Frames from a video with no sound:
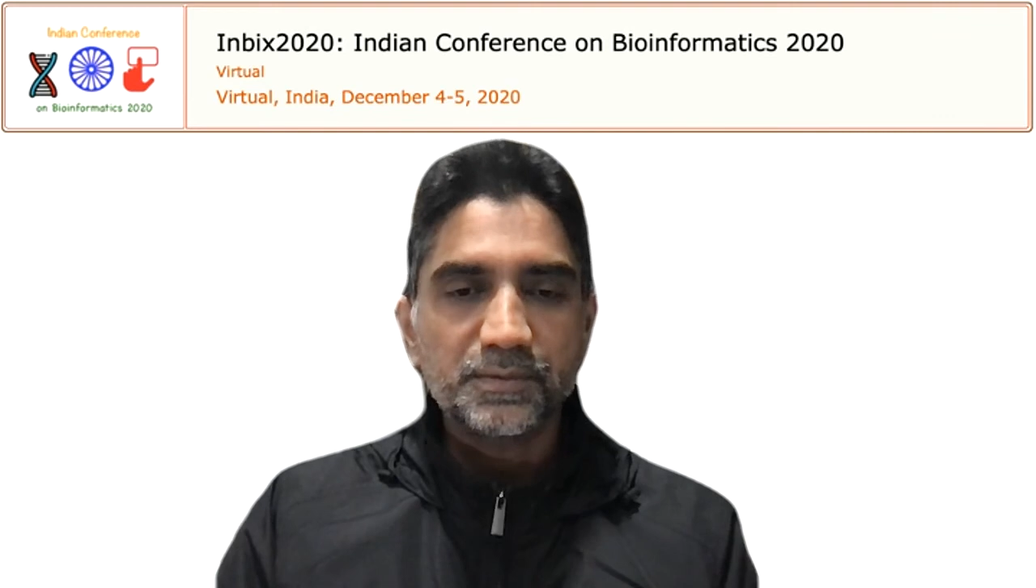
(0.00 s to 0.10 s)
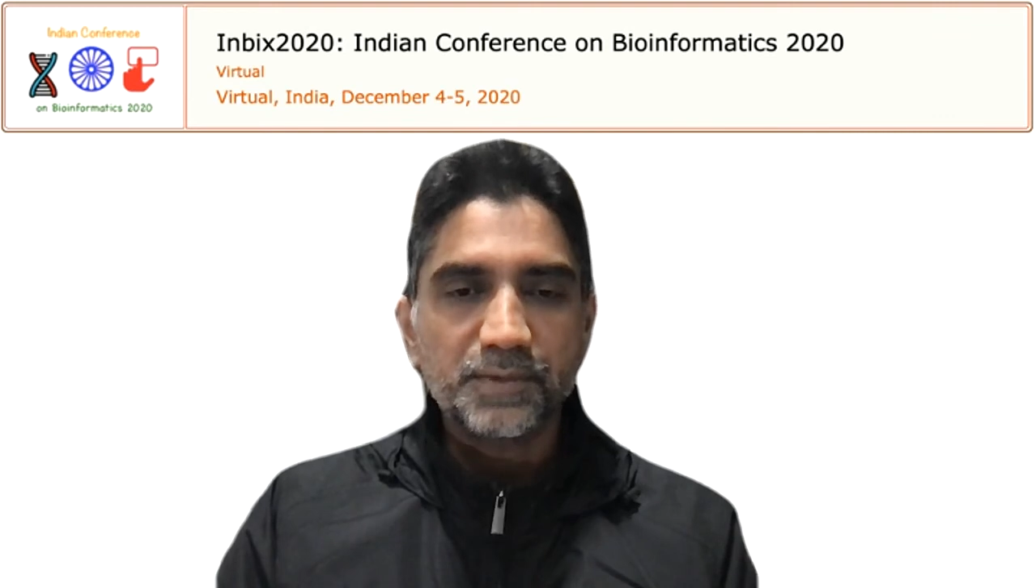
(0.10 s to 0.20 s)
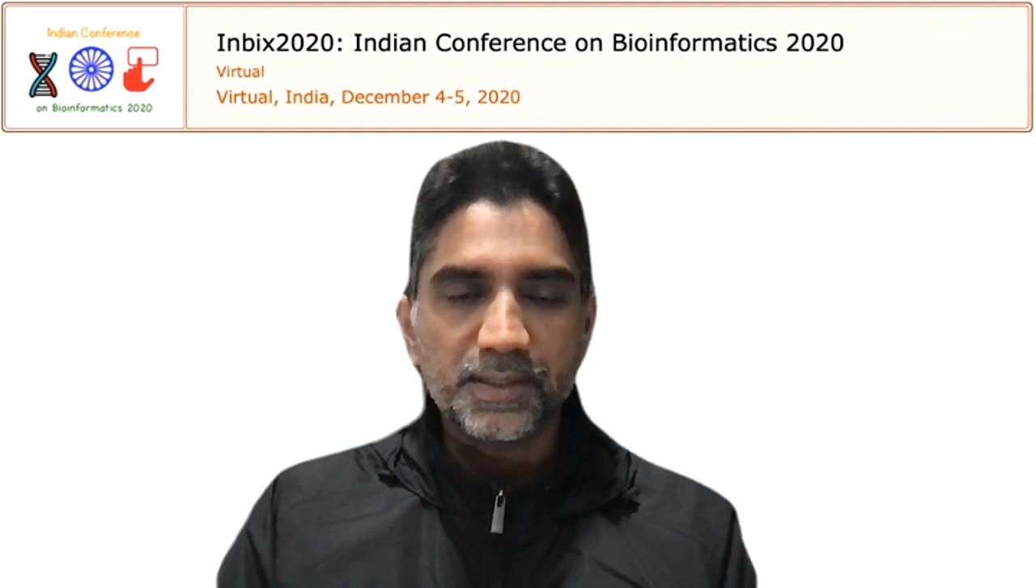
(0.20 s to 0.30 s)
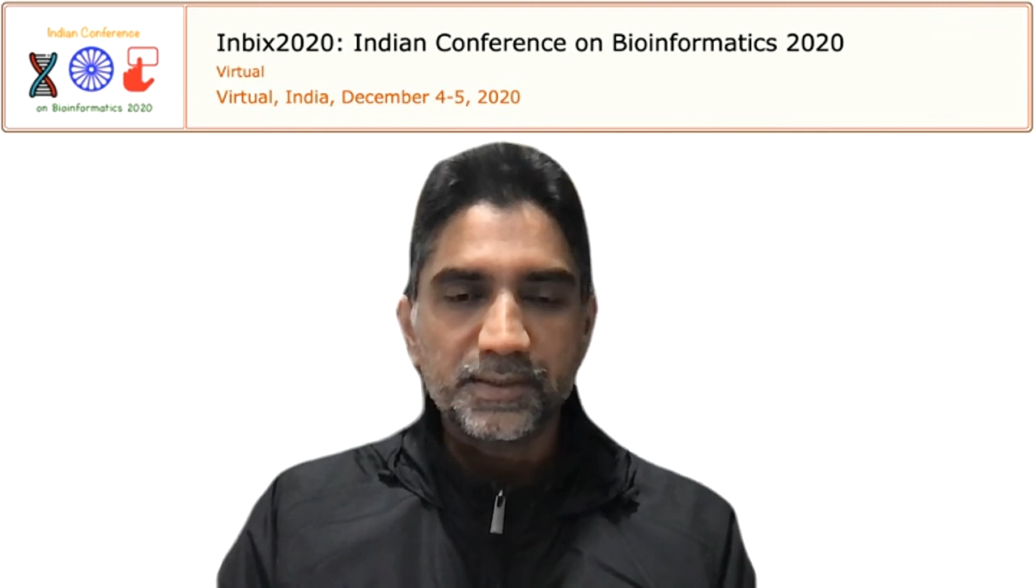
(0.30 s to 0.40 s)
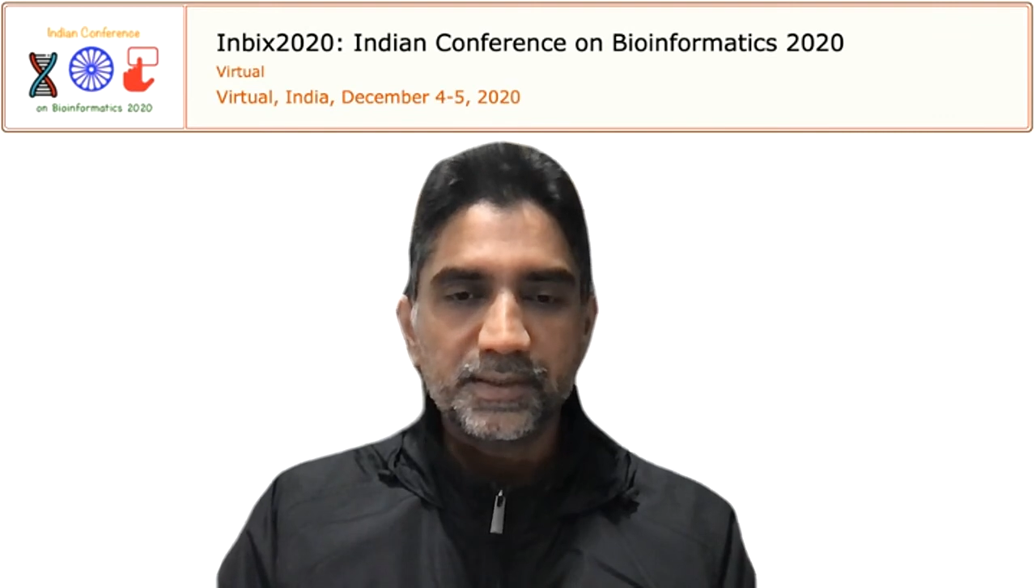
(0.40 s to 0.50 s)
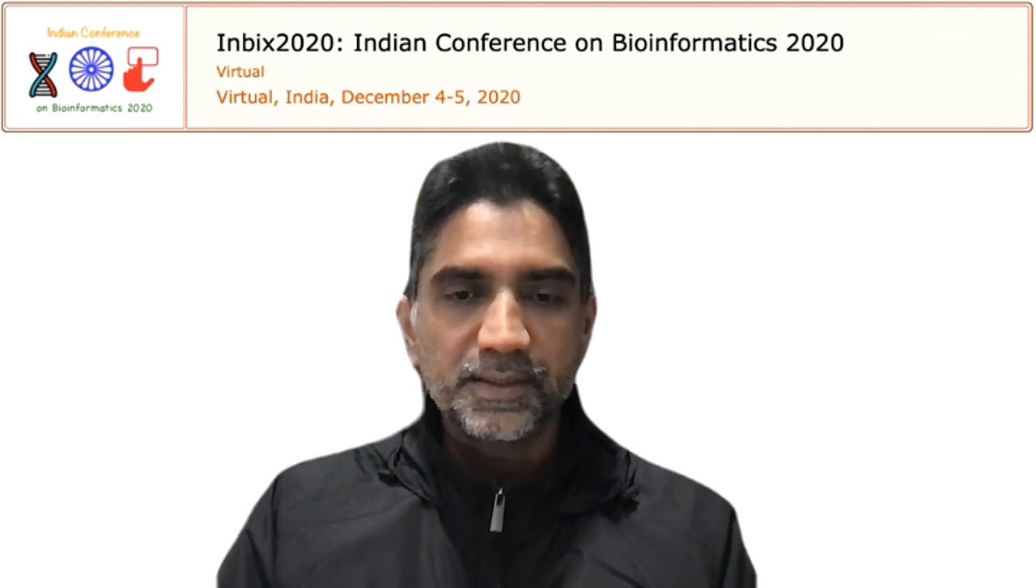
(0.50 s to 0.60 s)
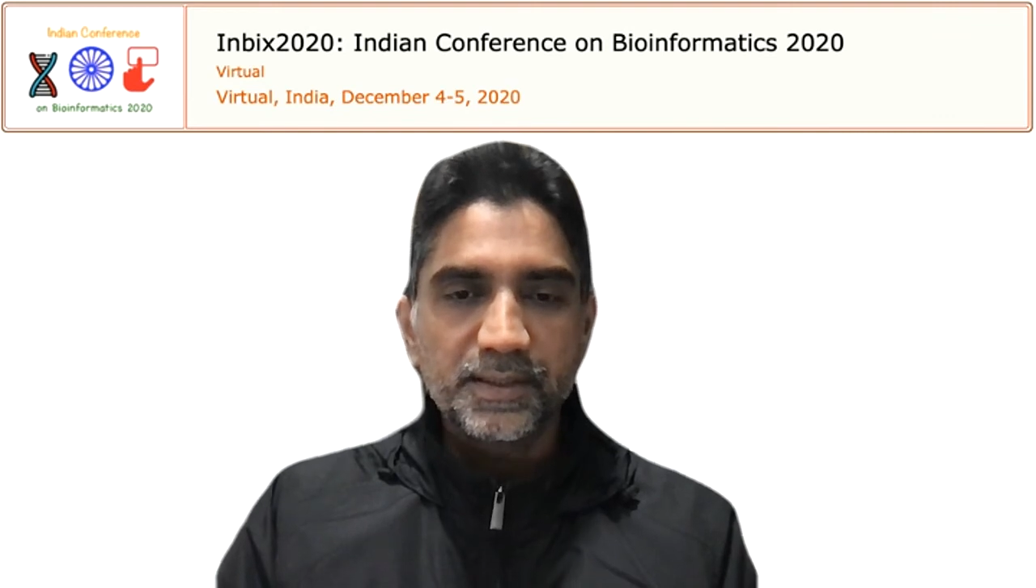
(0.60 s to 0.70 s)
one.